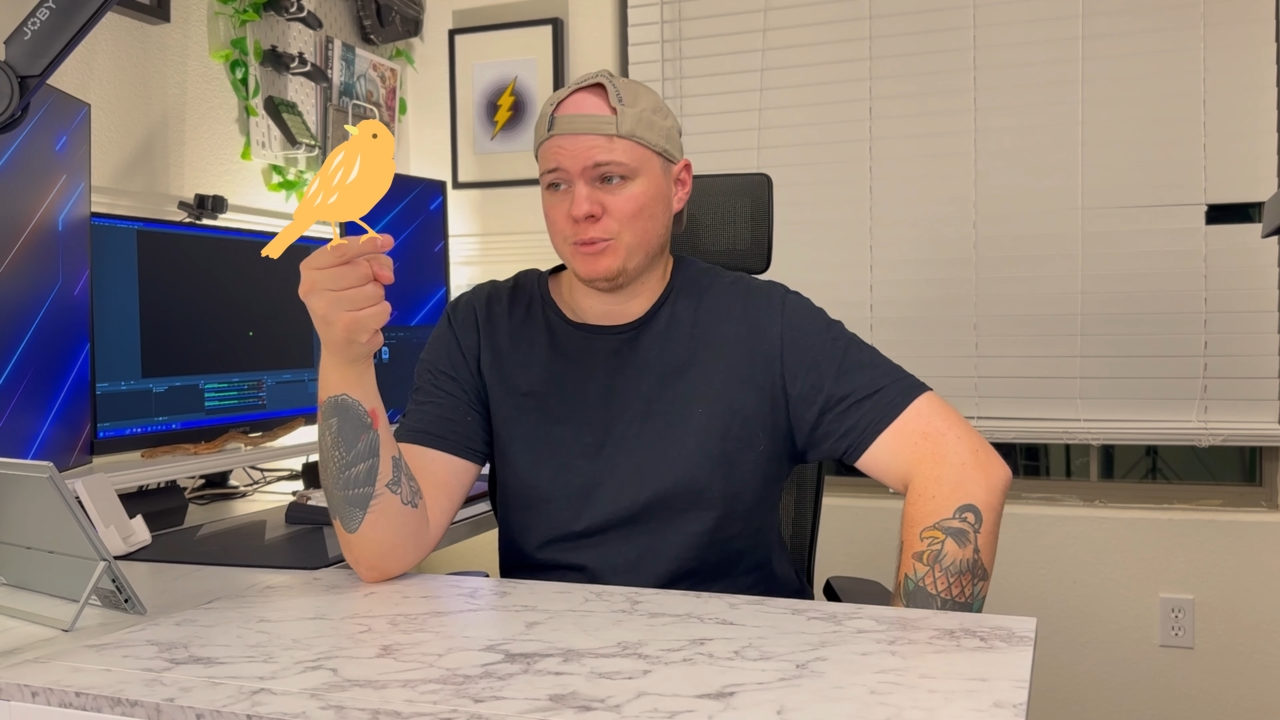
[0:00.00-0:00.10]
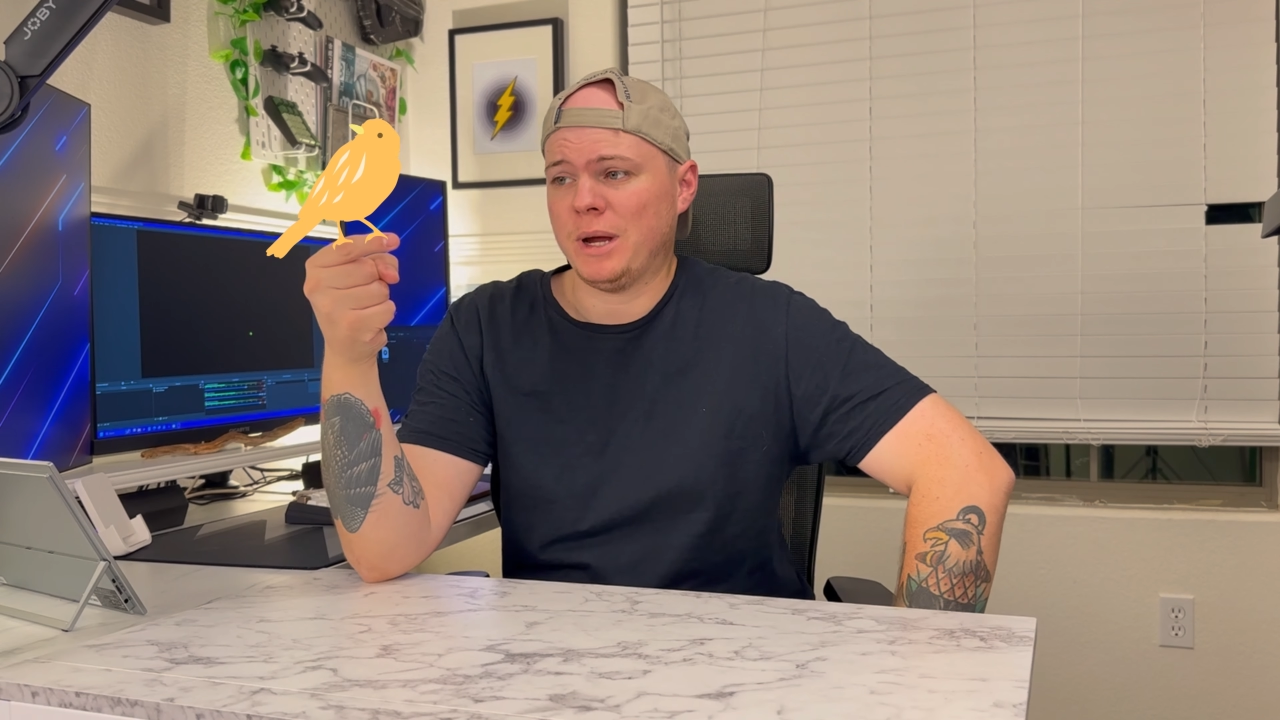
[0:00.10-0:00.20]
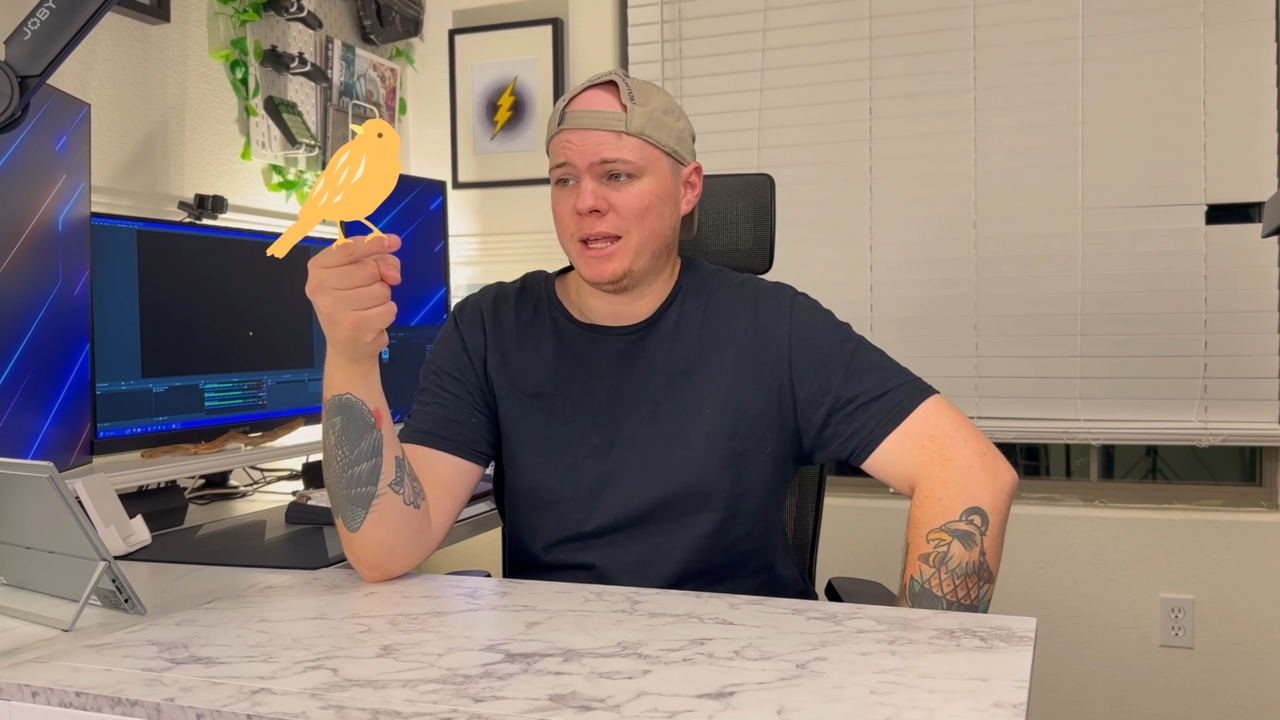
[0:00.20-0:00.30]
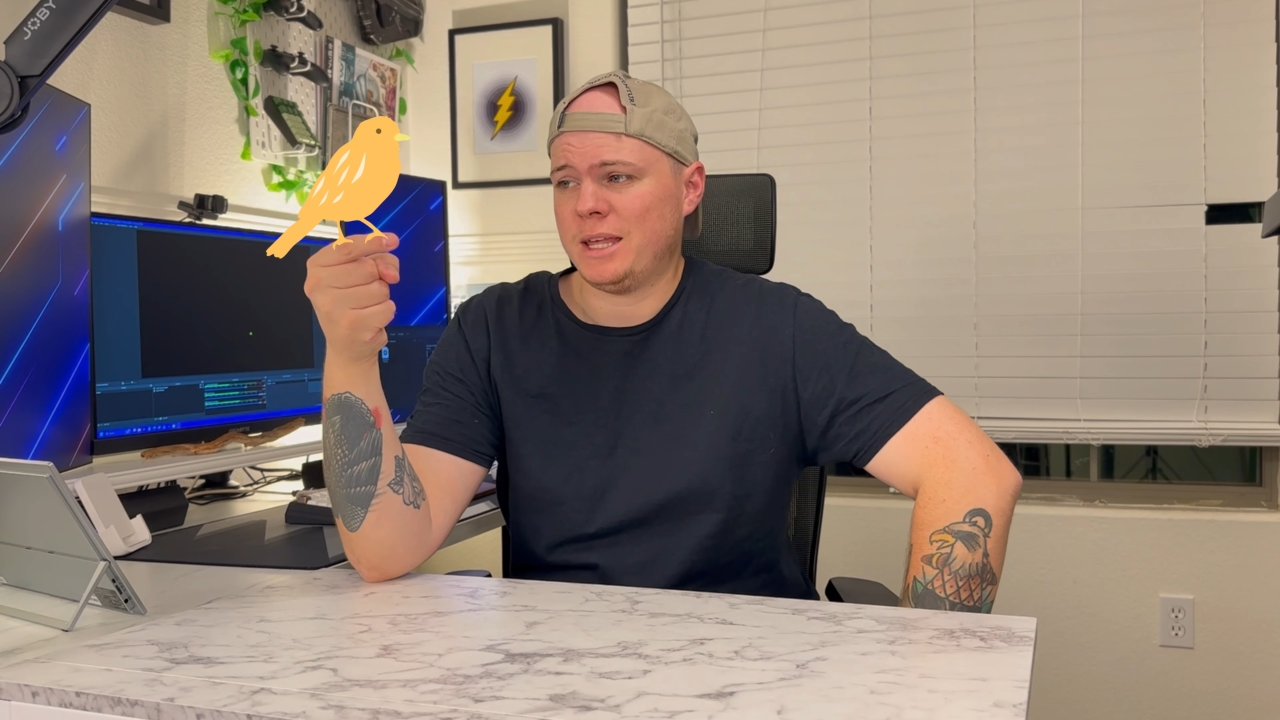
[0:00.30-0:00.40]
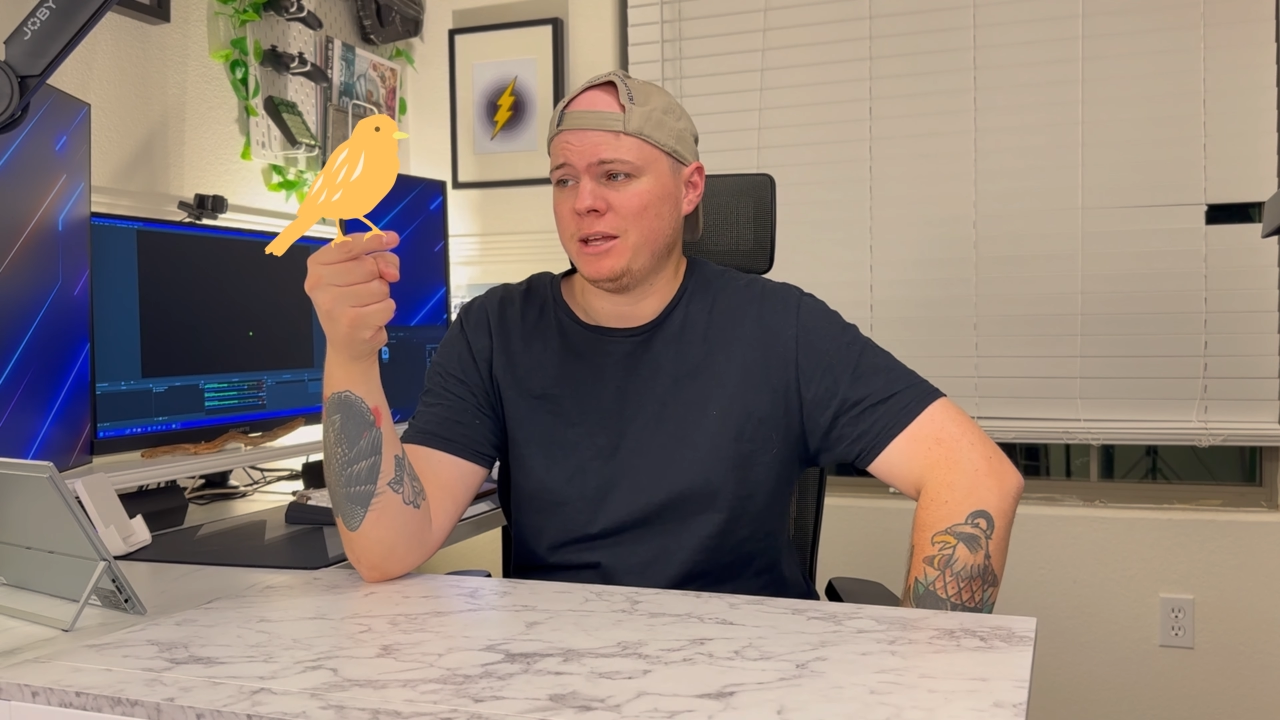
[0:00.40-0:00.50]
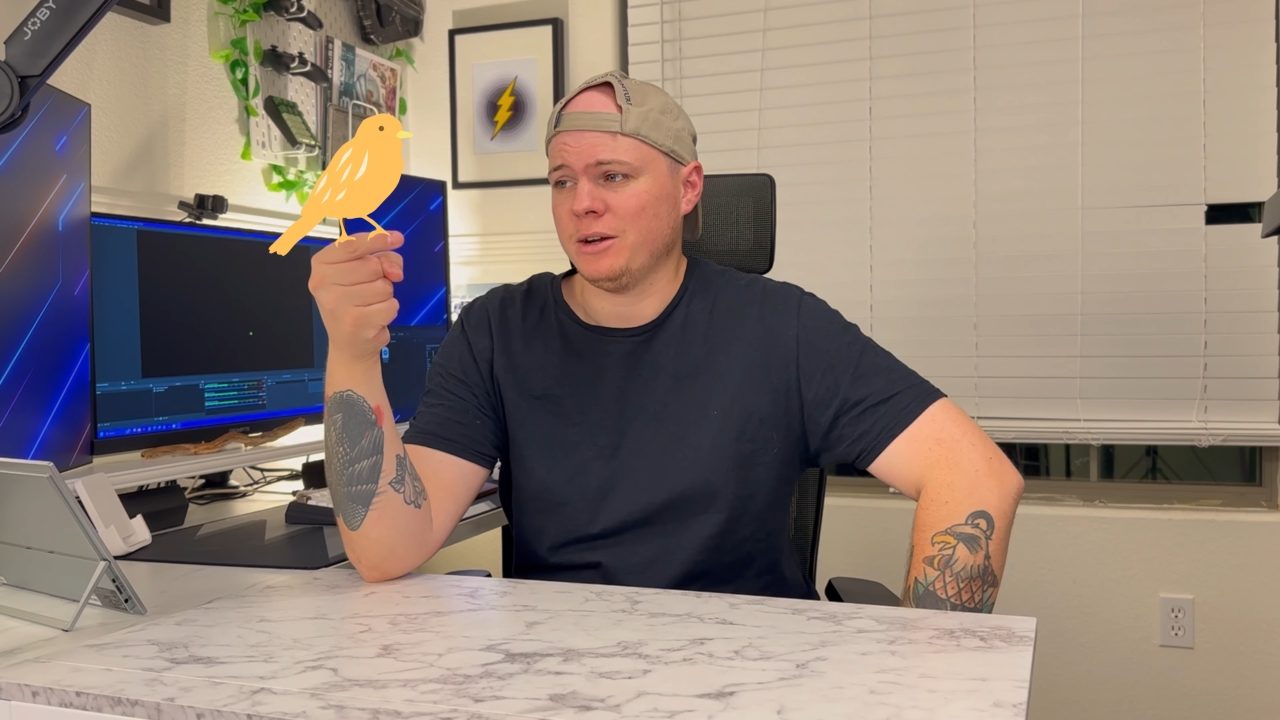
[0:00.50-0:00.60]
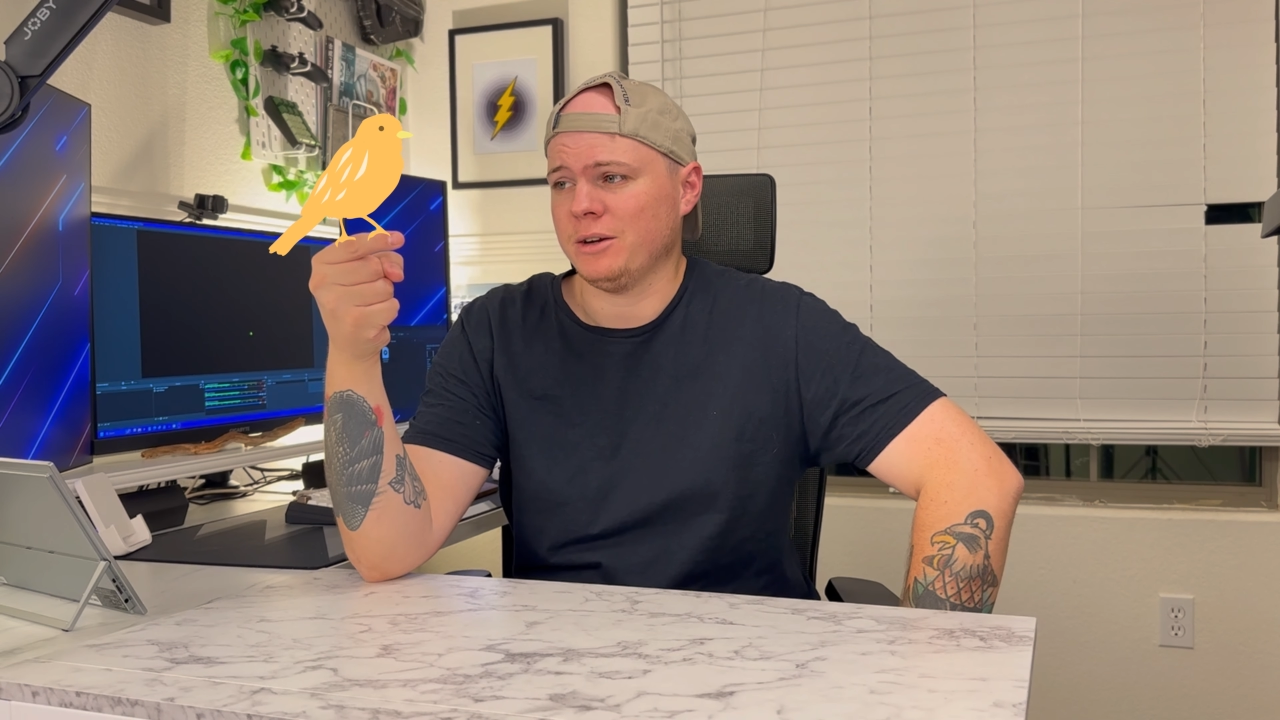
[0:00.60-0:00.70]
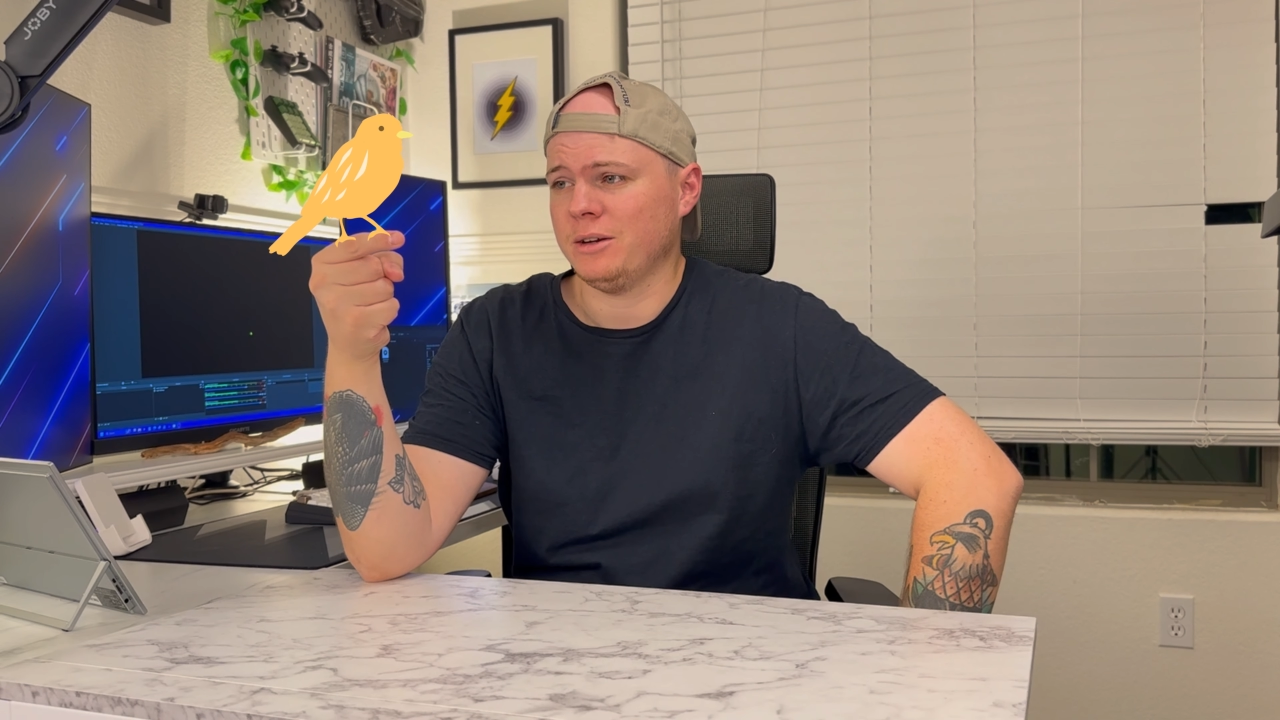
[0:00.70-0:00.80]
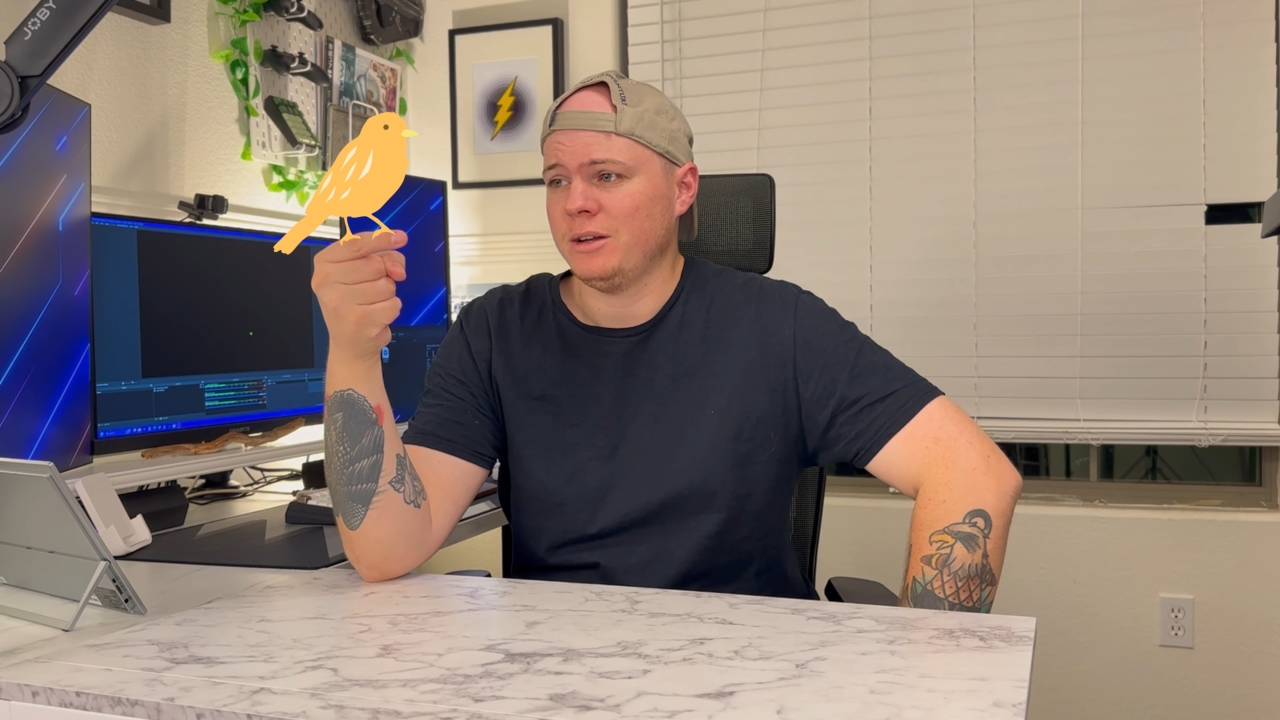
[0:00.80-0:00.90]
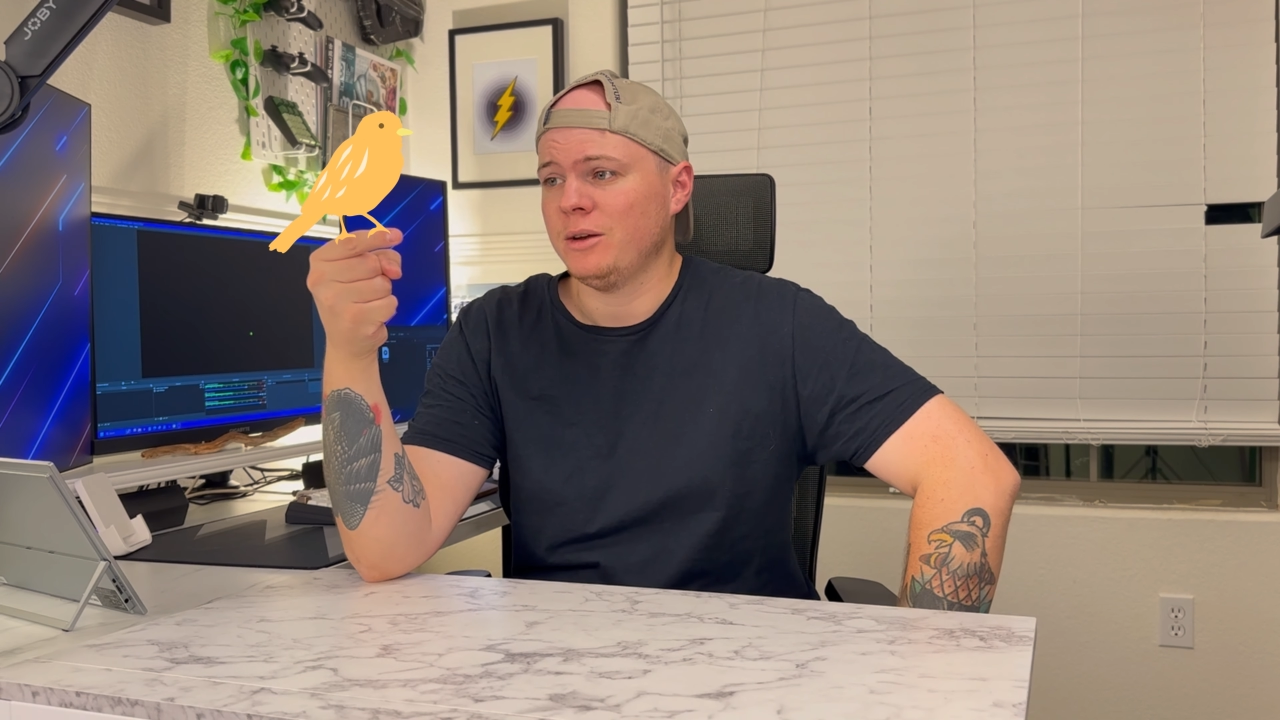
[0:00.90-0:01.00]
right here.